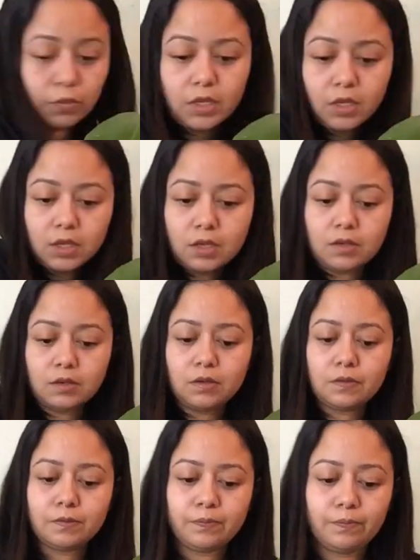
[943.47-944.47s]
weekend,
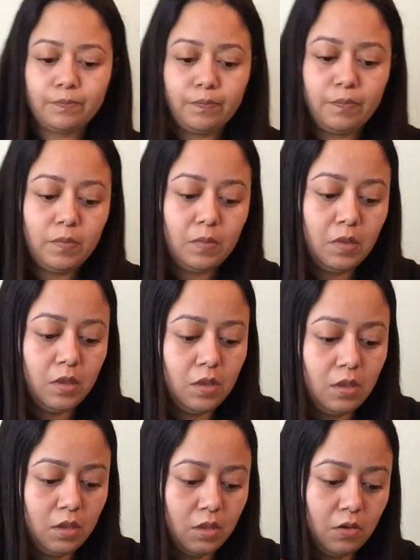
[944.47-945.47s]

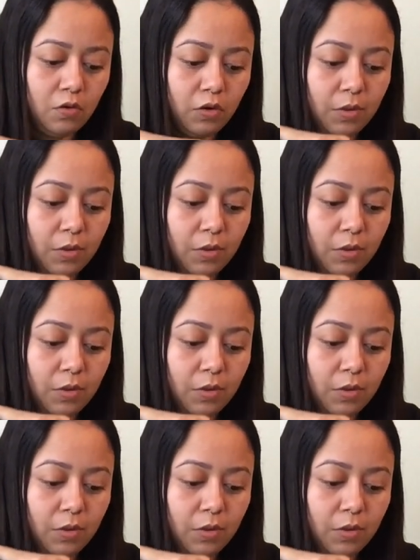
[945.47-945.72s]
or